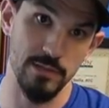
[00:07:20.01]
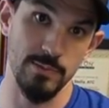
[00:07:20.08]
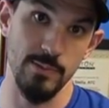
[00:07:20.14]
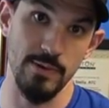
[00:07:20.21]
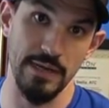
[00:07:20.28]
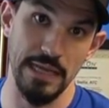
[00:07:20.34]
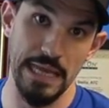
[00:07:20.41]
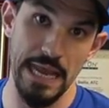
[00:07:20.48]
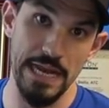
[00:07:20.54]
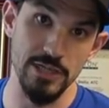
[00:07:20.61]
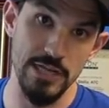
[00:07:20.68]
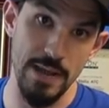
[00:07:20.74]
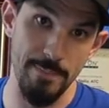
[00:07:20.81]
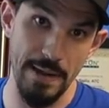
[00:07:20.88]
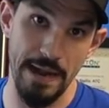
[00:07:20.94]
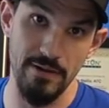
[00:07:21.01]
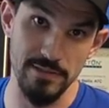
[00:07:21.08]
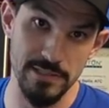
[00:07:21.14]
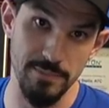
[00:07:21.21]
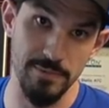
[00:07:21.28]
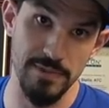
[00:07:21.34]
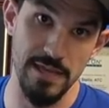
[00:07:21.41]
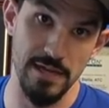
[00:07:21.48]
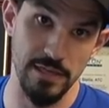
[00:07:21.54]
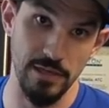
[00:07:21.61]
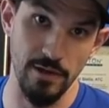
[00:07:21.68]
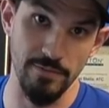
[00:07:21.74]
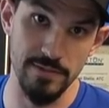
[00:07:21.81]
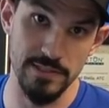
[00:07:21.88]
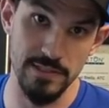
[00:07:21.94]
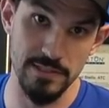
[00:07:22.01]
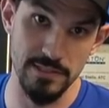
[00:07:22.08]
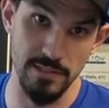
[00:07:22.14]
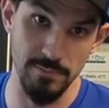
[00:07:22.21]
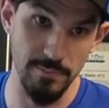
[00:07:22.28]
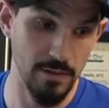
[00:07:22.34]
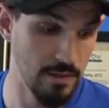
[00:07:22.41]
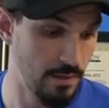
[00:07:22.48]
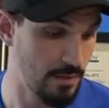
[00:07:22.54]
Because we want to engage that parasympathetic nervous system.